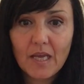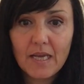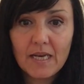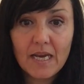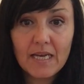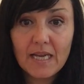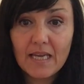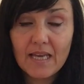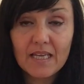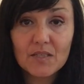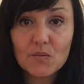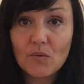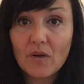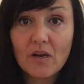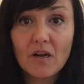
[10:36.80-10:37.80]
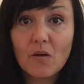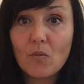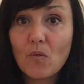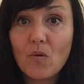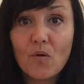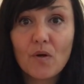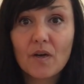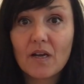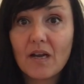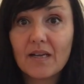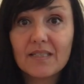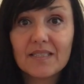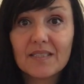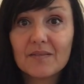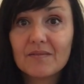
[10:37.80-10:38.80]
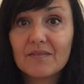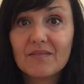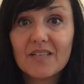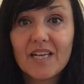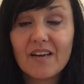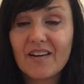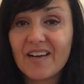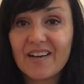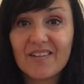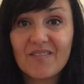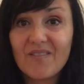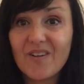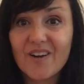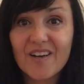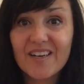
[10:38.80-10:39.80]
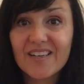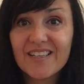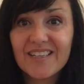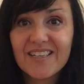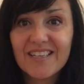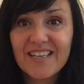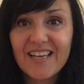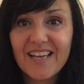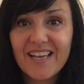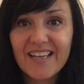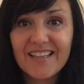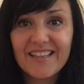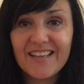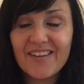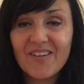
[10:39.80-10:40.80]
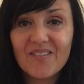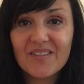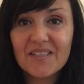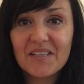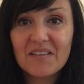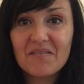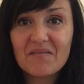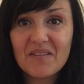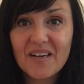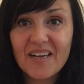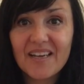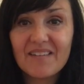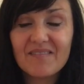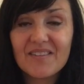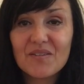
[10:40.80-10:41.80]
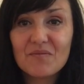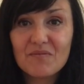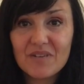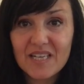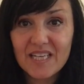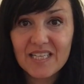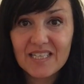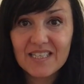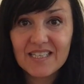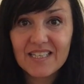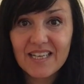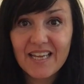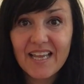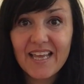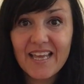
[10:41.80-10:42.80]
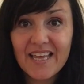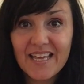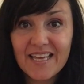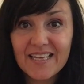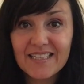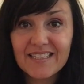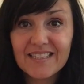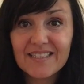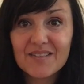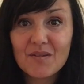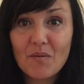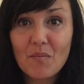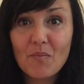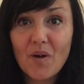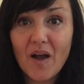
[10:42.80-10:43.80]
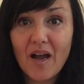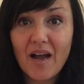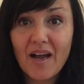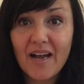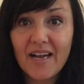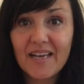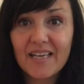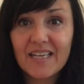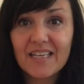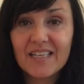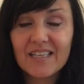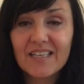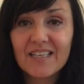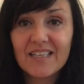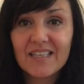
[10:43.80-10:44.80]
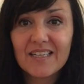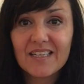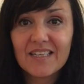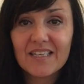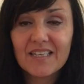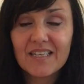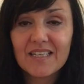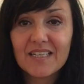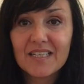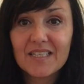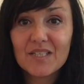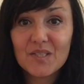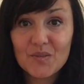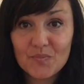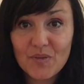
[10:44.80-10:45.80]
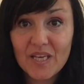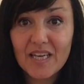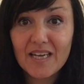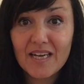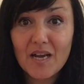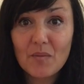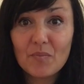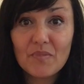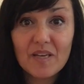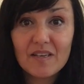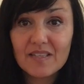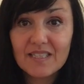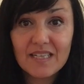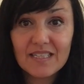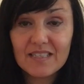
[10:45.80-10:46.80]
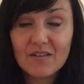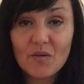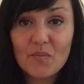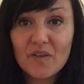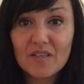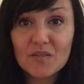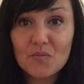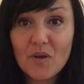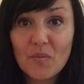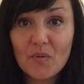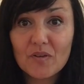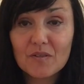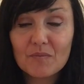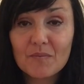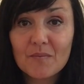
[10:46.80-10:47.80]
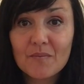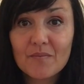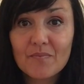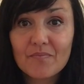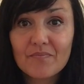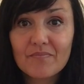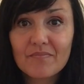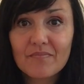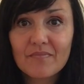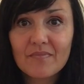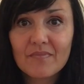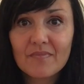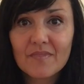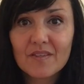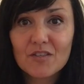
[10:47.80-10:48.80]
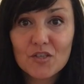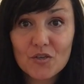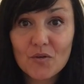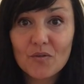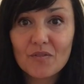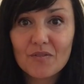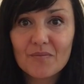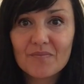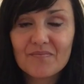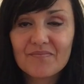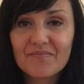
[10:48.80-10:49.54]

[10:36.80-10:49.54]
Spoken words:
in any case, we're at a war, guys. We are at a war. And the only way we win is by speaking up, because that's our biggest weapon. Truth.